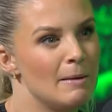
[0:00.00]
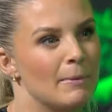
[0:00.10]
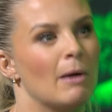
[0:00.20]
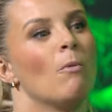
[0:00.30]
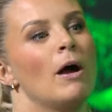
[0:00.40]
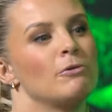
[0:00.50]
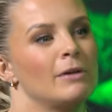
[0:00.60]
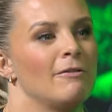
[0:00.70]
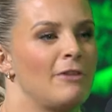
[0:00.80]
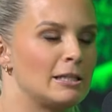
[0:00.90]
But I'm
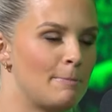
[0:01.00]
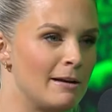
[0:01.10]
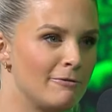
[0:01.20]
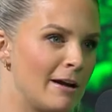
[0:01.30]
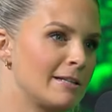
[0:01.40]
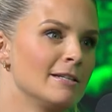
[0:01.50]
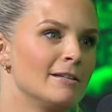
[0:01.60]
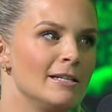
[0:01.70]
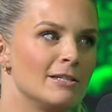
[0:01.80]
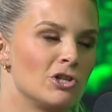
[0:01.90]
wondering if that's been
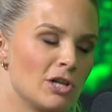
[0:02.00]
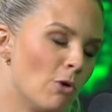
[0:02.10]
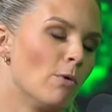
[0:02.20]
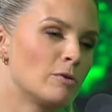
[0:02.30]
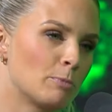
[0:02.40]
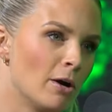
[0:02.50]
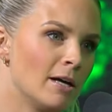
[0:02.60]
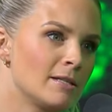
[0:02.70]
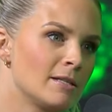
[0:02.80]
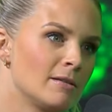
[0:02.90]
factored into Chalwolf's
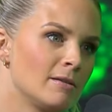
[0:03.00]
price.